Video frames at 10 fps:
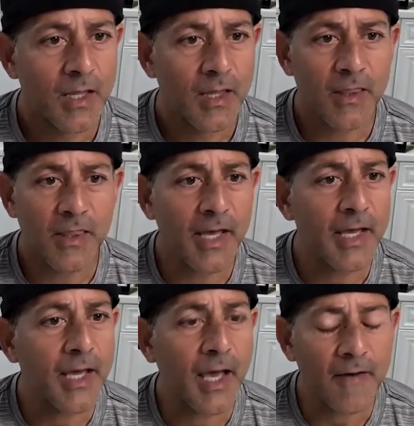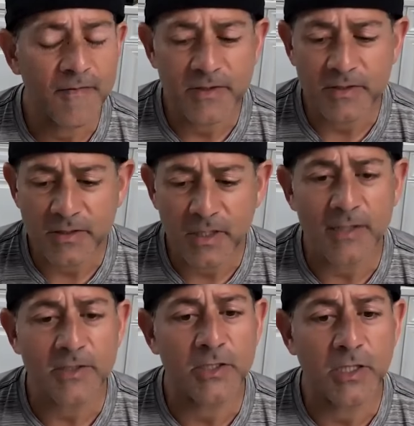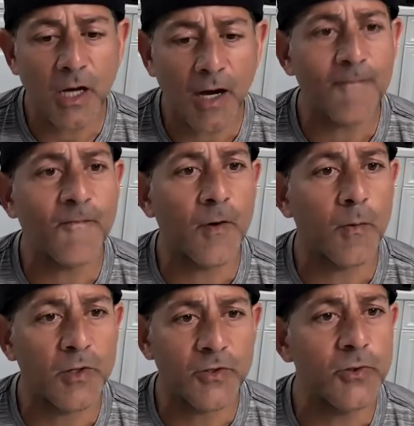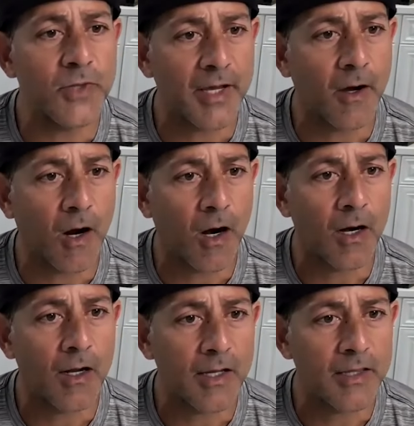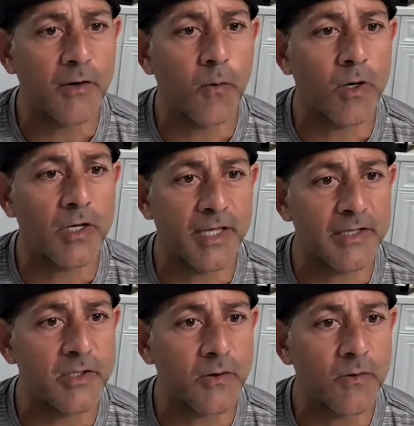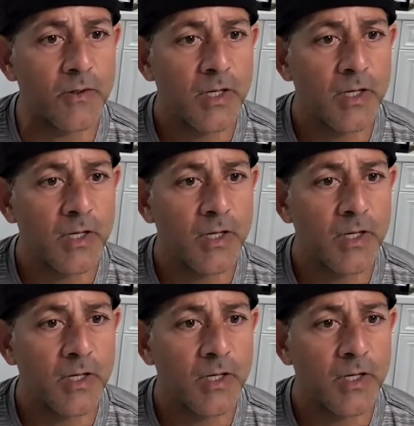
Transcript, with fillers: They have such comfort with who they are and their work they do